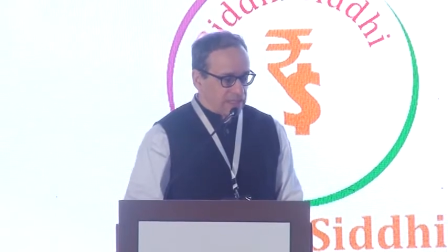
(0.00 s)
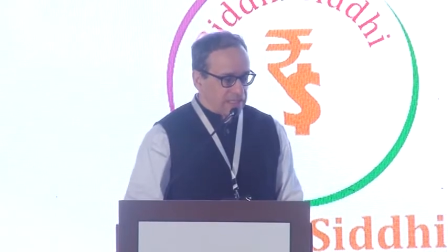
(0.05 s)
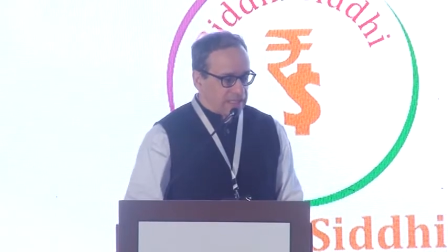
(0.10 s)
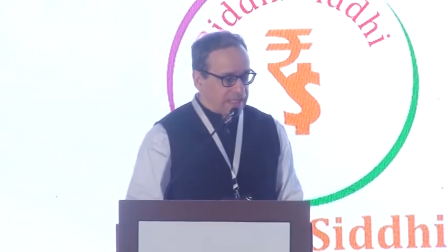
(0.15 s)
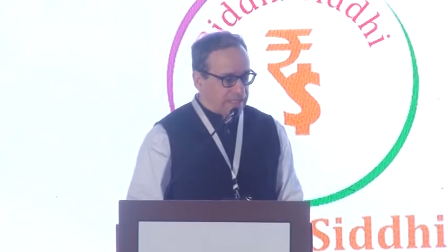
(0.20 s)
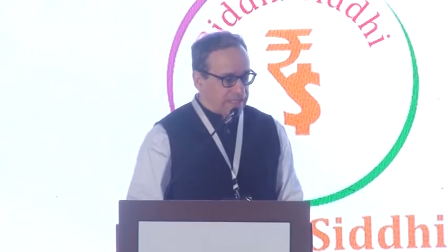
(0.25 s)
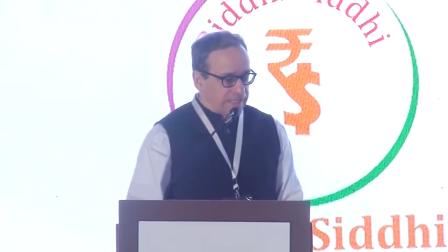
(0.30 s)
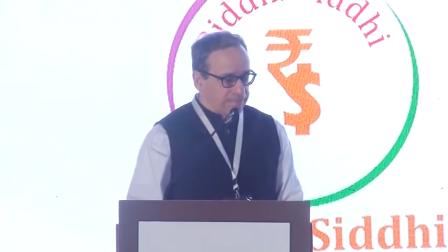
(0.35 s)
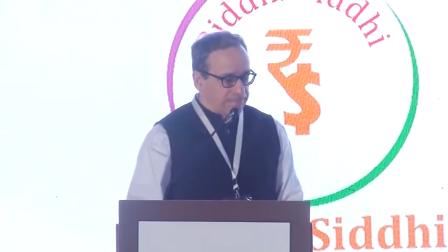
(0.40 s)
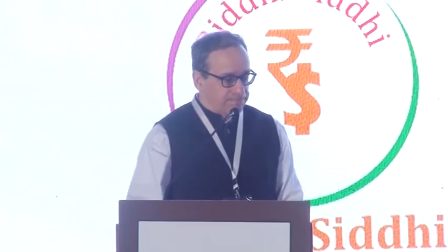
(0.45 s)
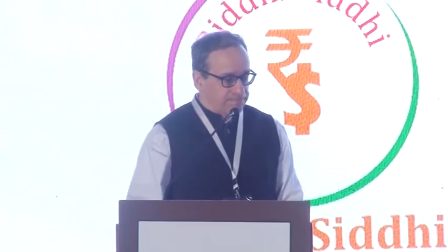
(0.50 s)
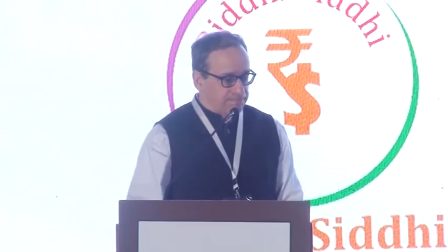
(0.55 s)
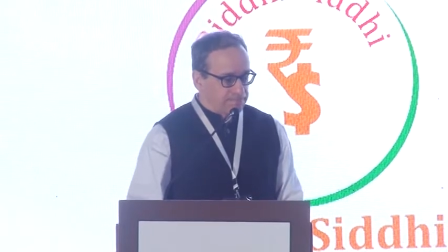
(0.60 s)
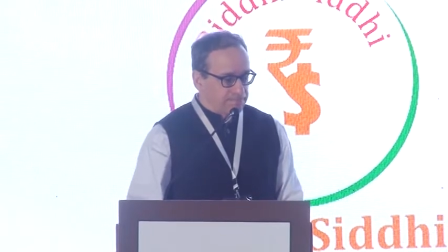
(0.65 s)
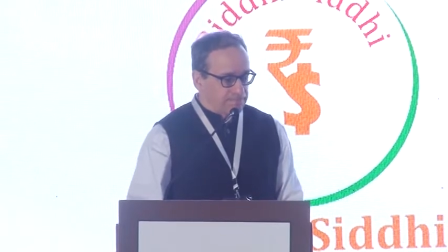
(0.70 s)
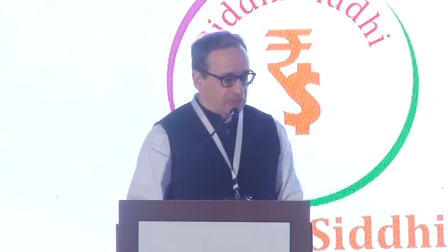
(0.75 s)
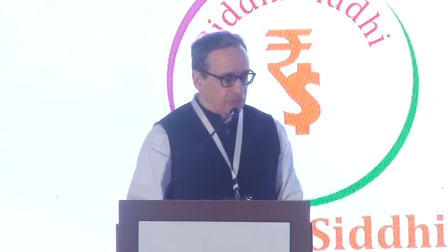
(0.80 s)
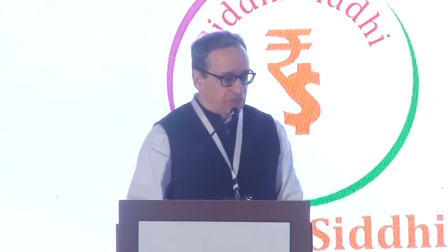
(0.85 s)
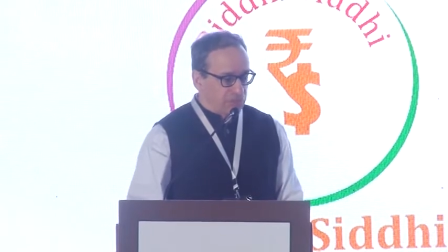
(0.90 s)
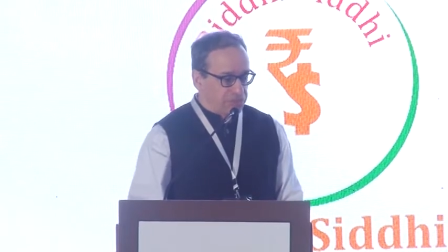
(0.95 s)
Um,
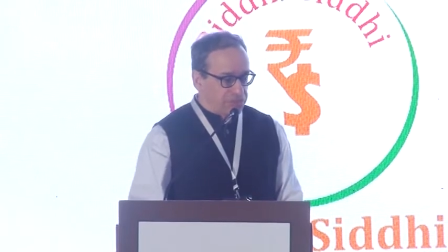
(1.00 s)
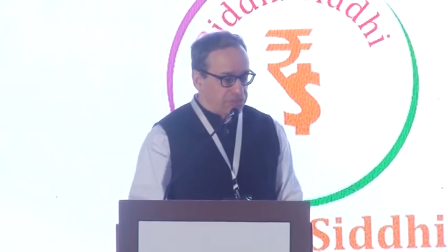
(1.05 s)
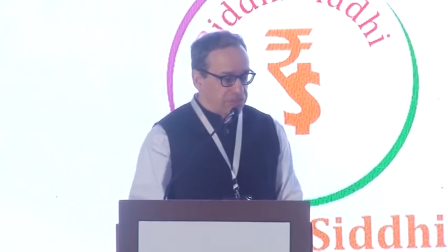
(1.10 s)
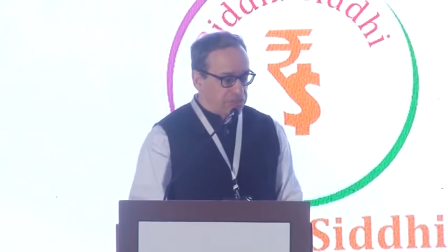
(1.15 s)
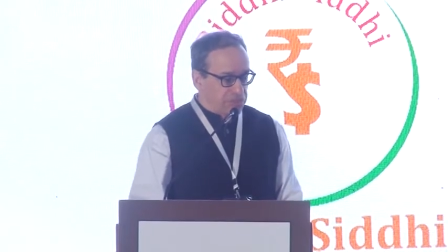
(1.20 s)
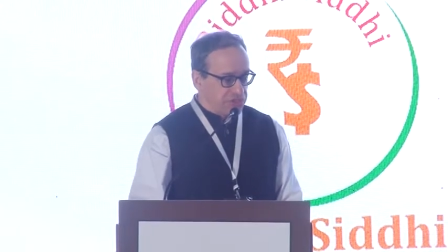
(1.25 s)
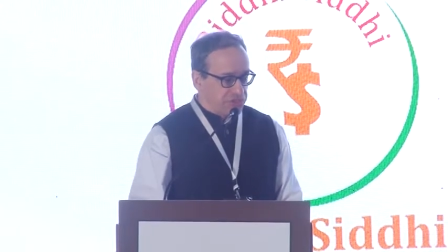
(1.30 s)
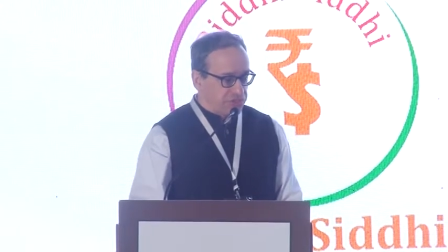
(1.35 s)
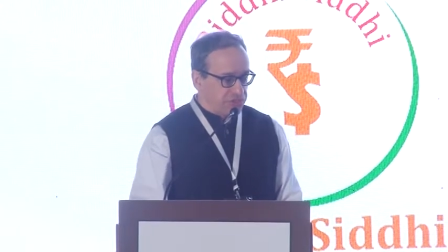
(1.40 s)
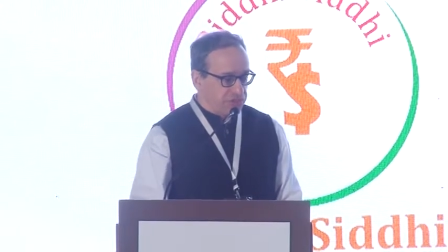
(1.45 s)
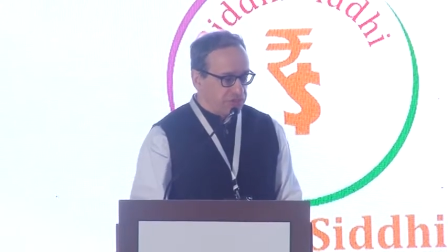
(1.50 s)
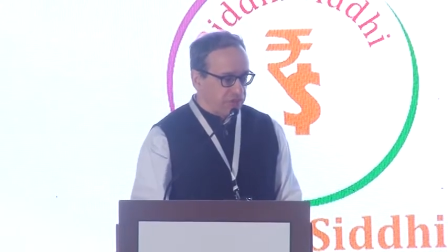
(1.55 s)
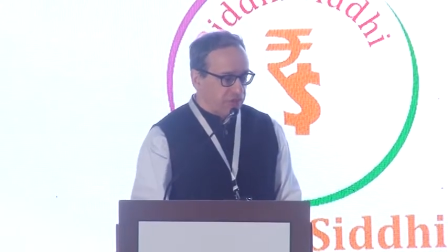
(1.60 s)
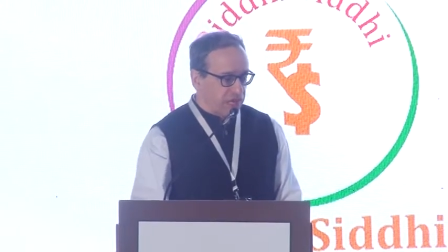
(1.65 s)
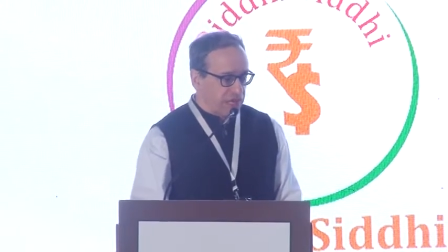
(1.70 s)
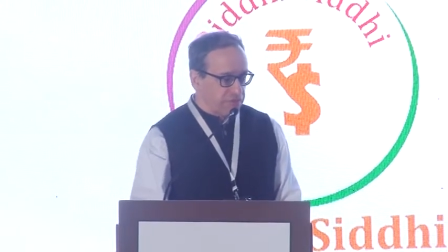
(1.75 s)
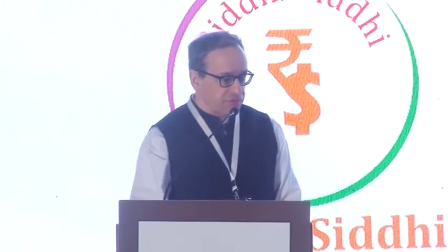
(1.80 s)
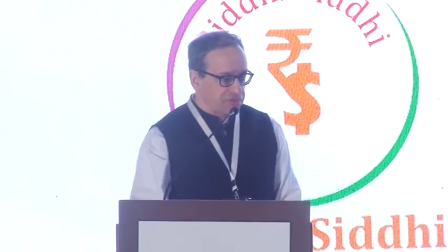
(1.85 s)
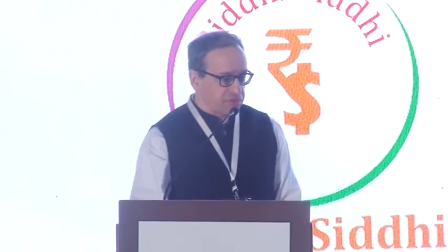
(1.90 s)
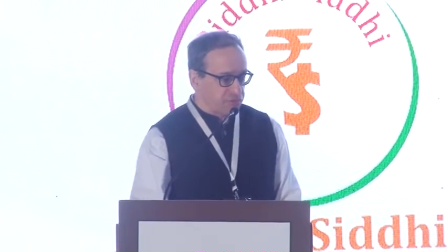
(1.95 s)
competition
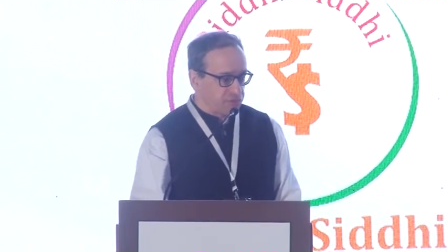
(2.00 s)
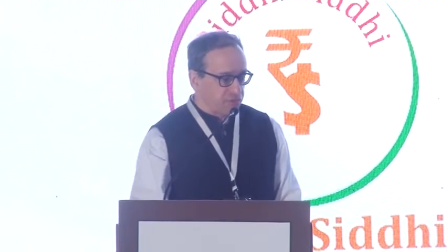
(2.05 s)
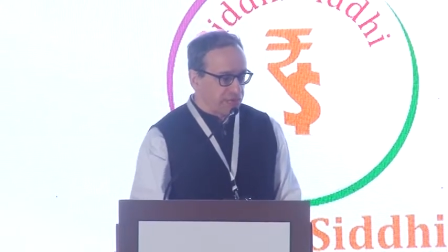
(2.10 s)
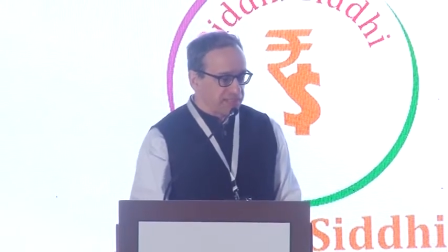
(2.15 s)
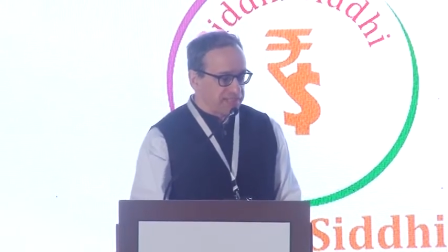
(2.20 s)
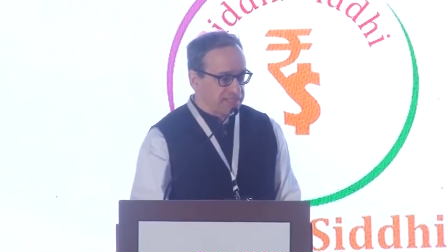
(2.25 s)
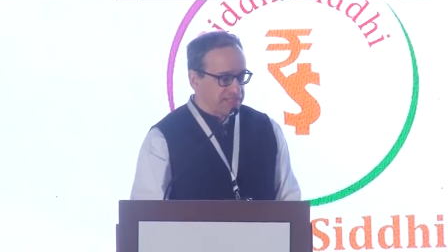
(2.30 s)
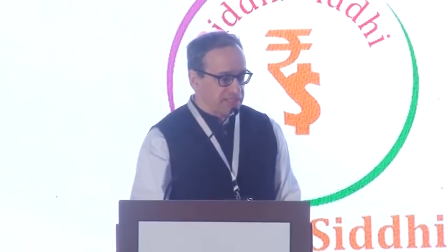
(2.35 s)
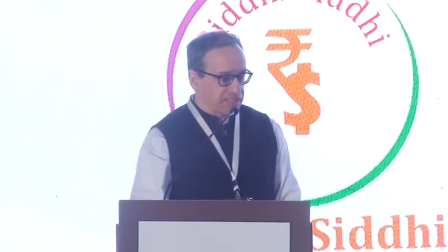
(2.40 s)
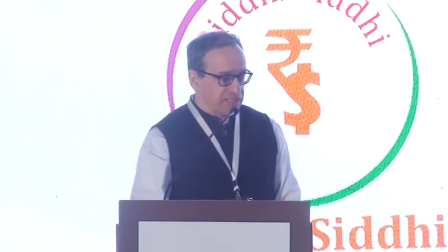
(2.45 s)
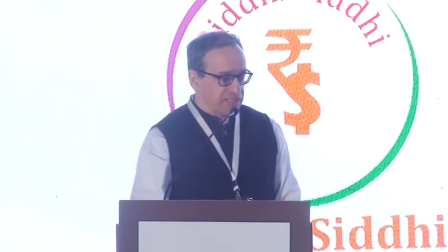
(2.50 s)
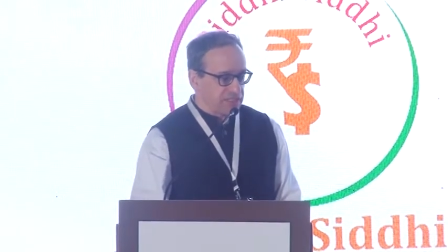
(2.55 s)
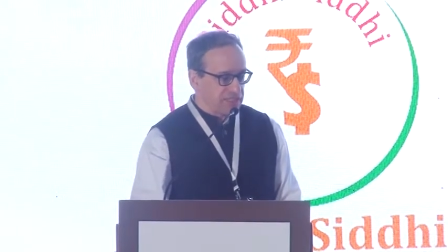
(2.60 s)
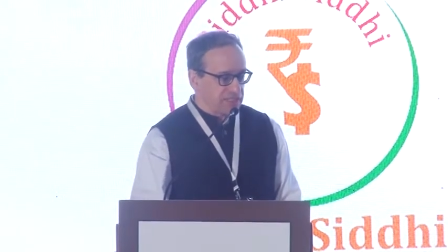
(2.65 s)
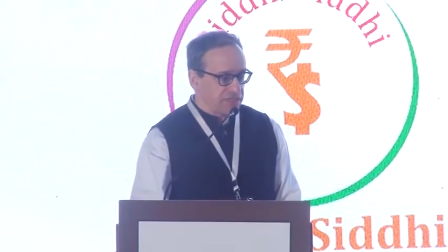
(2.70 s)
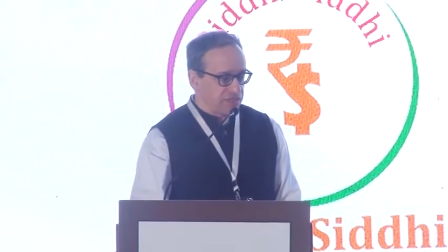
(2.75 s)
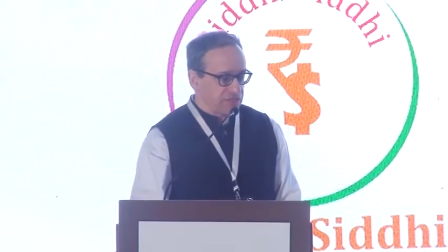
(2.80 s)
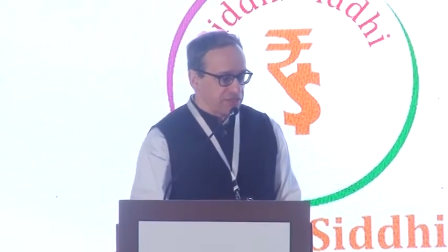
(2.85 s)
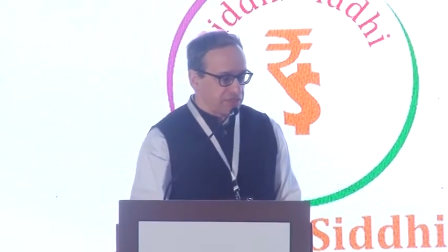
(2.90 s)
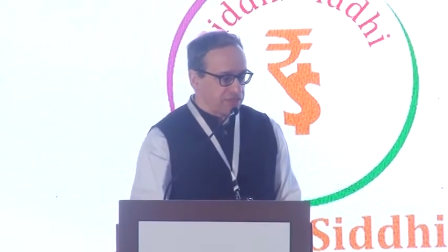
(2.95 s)
drives price uh,
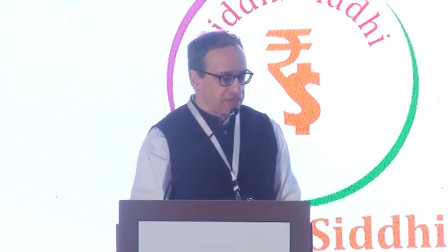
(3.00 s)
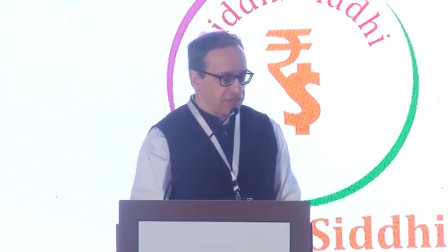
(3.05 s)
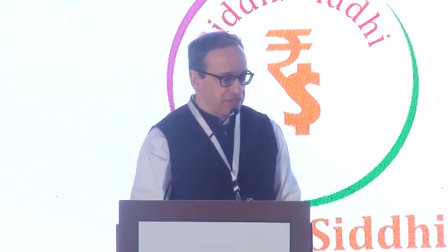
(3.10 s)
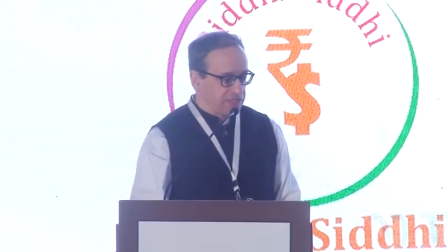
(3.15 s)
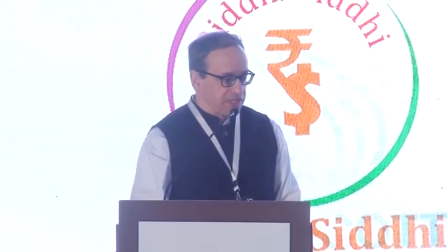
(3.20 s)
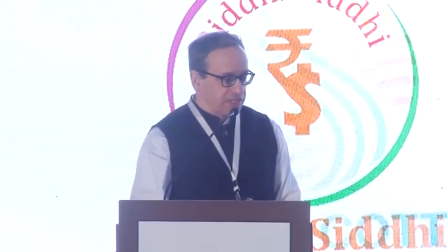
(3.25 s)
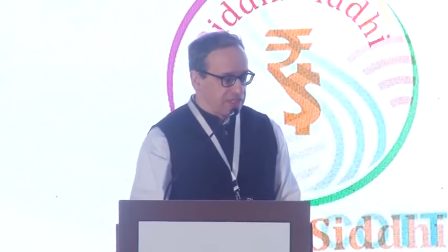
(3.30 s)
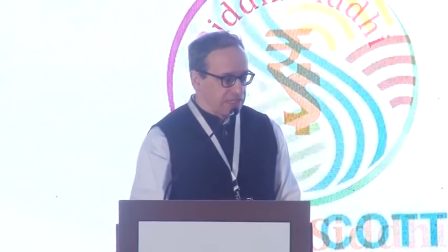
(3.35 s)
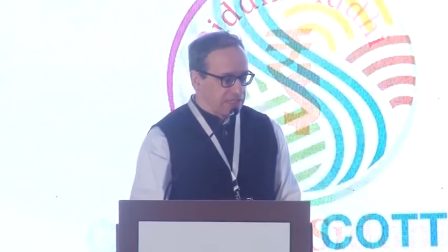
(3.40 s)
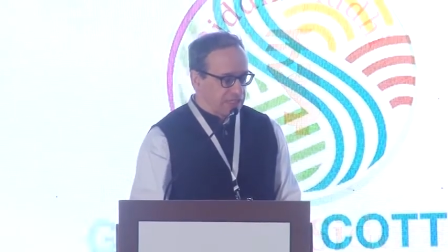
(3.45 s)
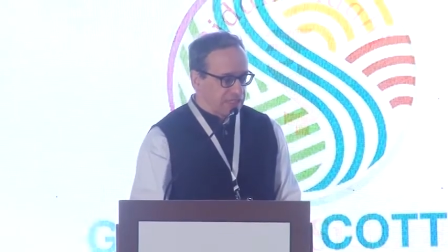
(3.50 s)
strategy.